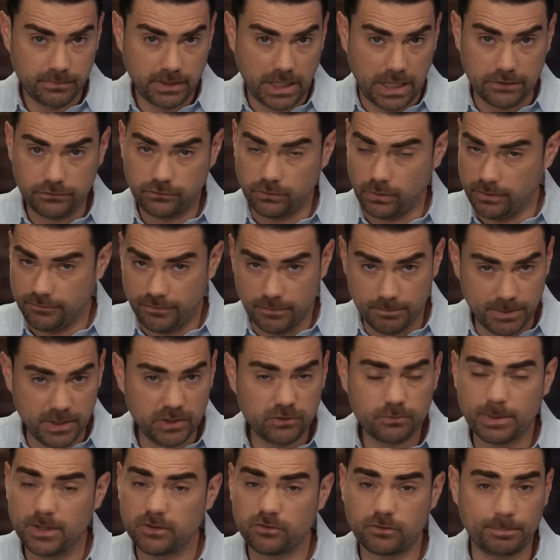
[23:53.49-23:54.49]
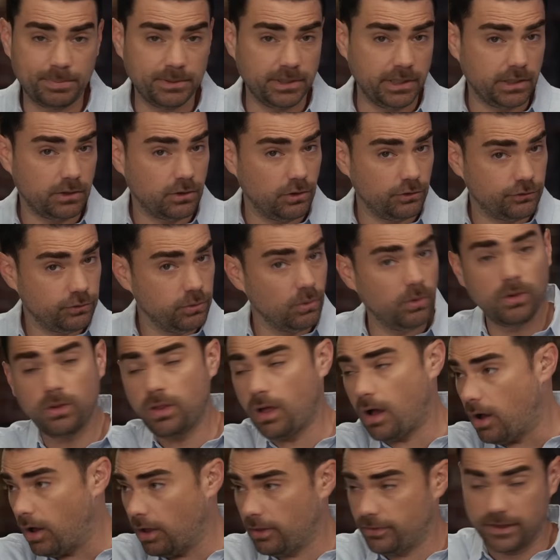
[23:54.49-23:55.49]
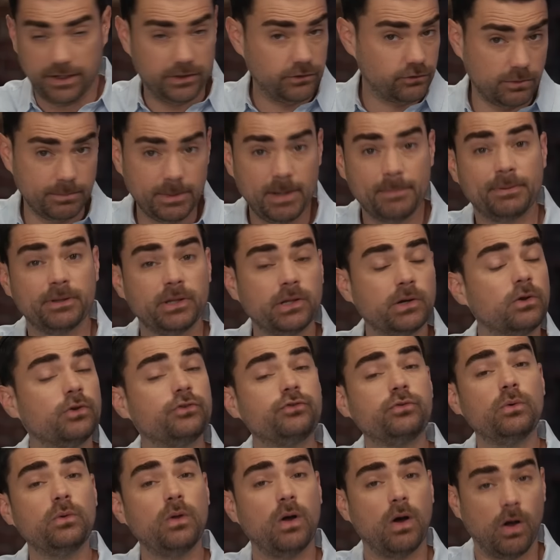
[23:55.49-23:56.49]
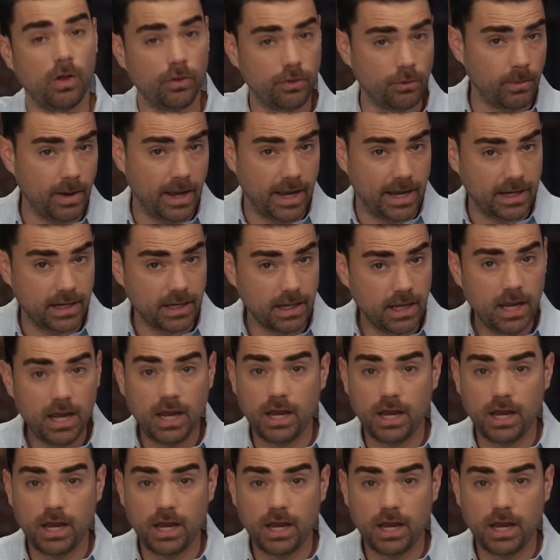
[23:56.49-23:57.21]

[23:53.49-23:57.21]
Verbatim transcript: Okay, so if impeachment is a political tool, all, then it should be a political tool all the way.